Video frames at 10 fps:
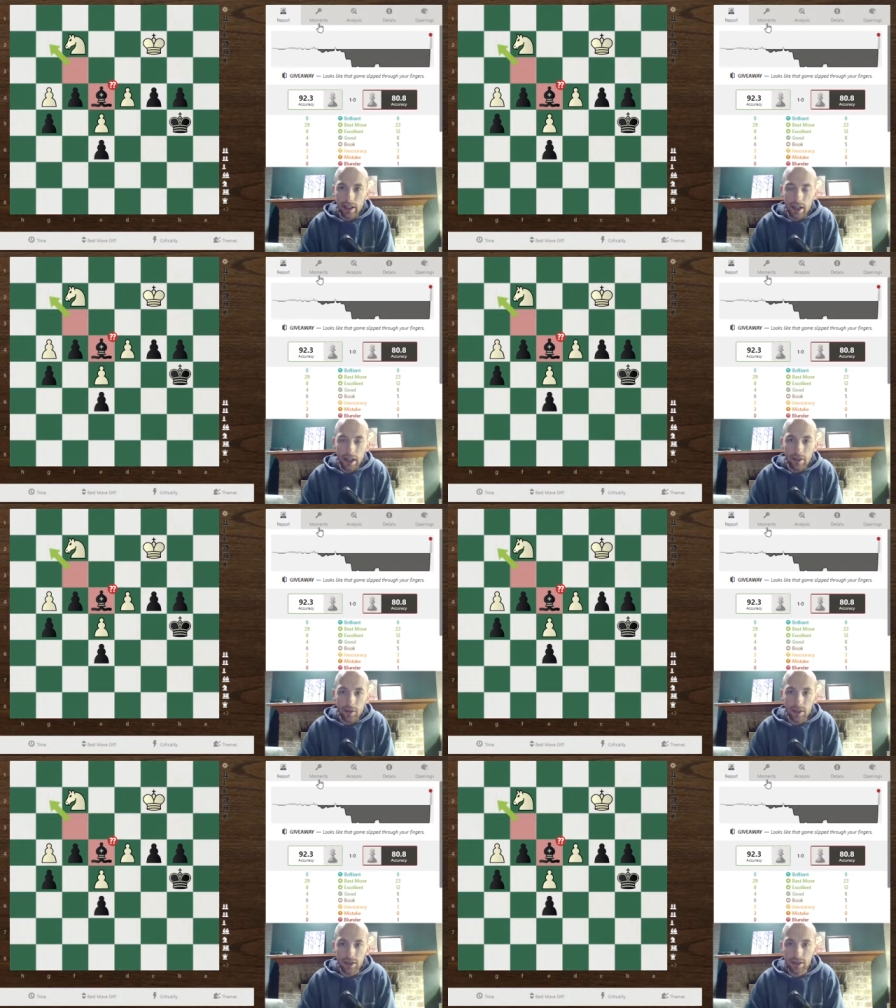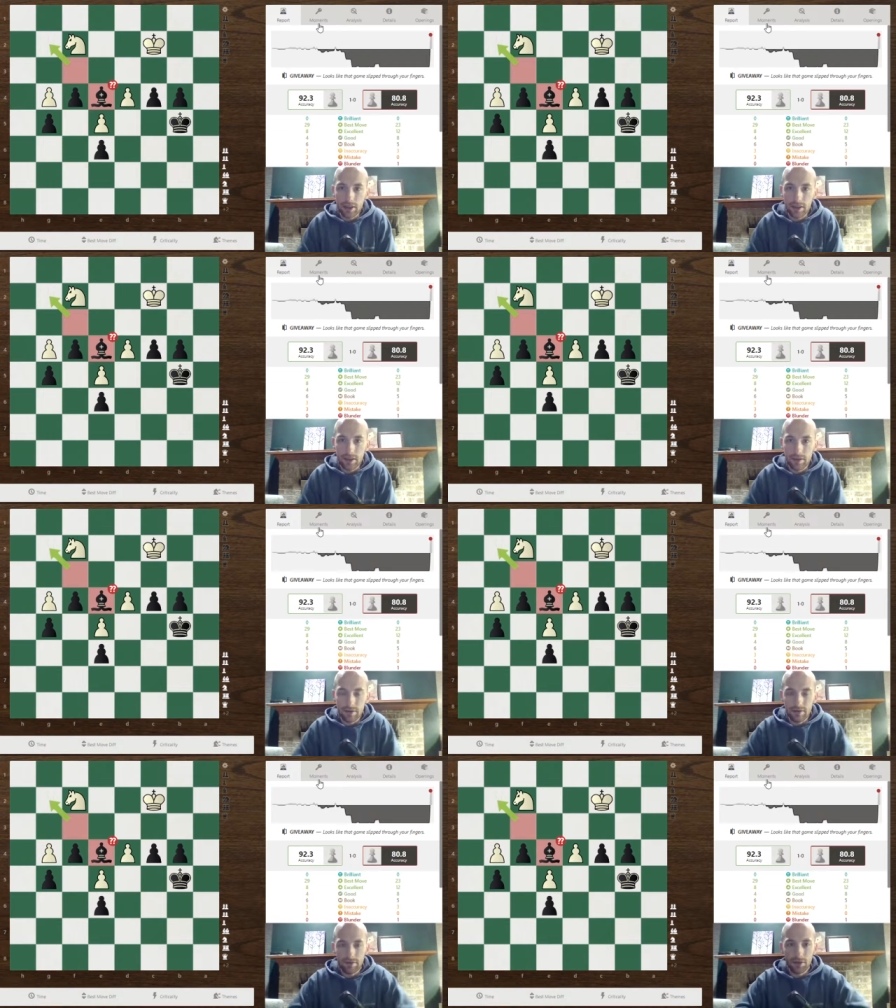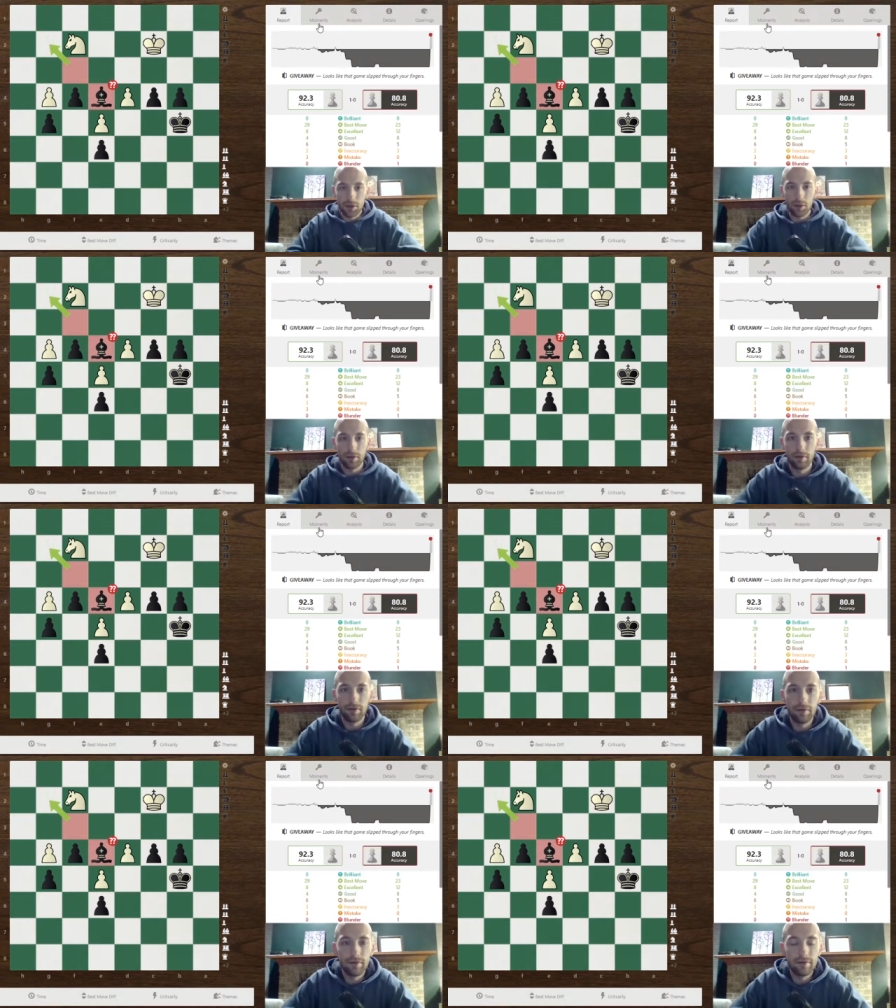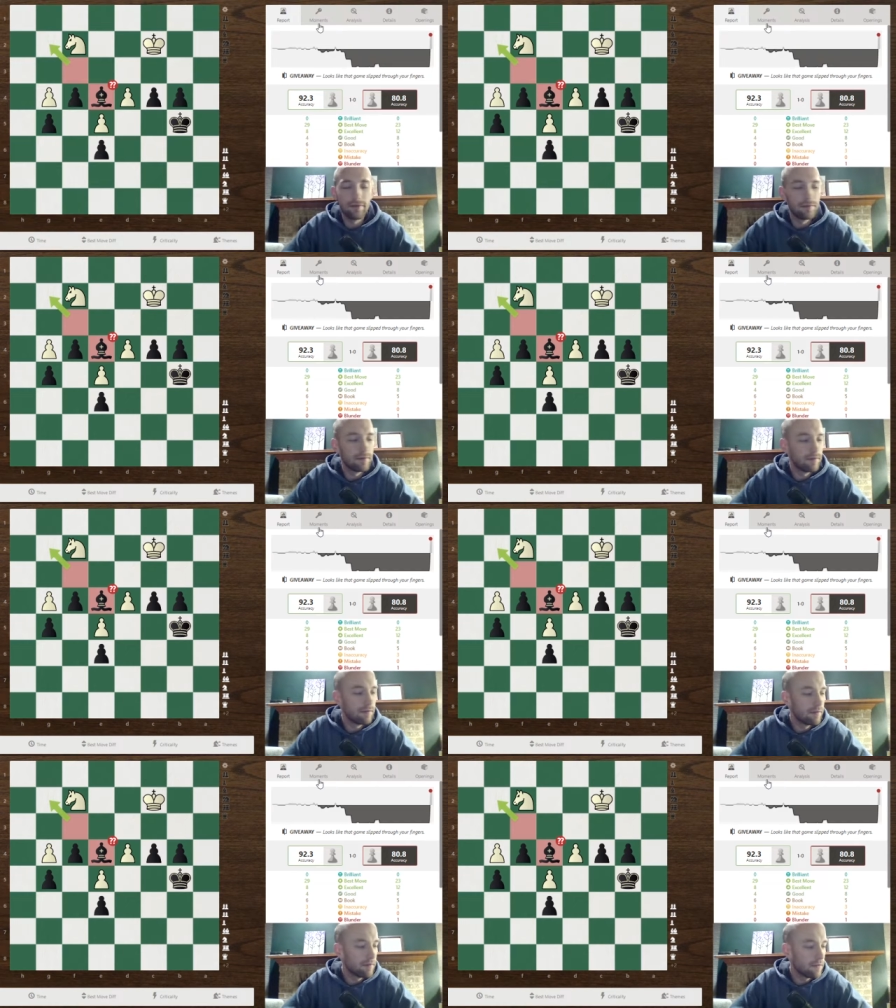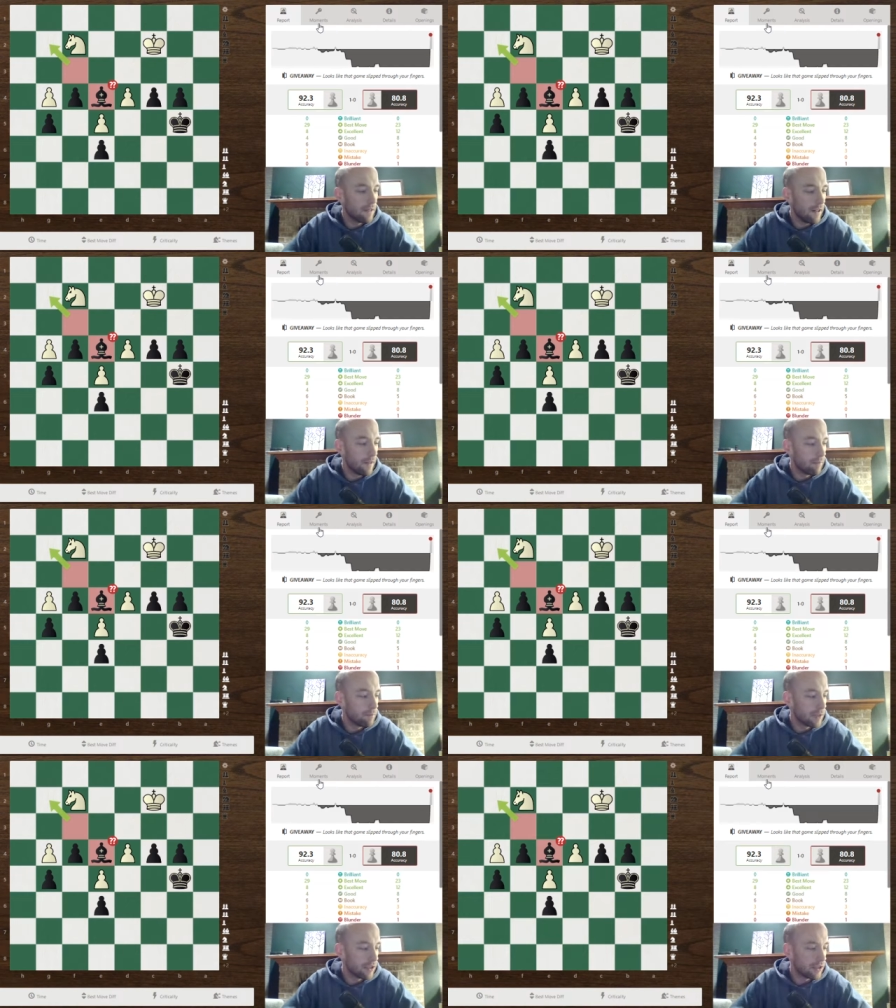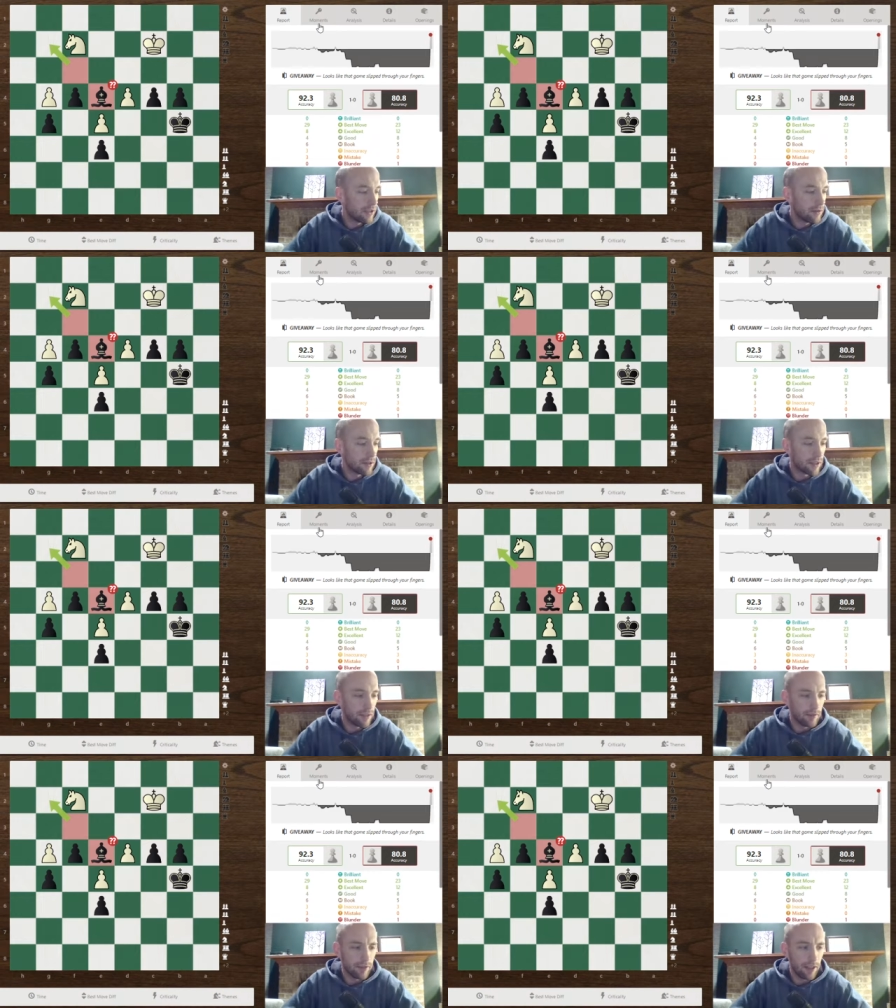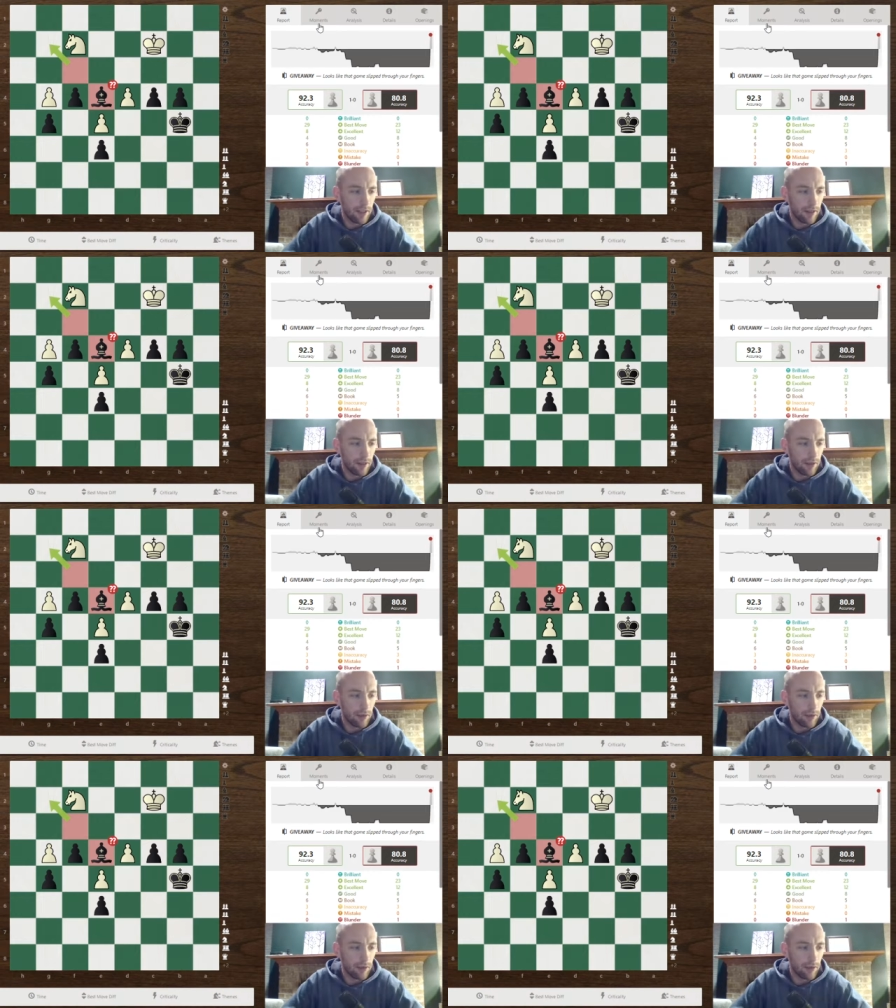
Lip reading: don't want to just sort of be accused of only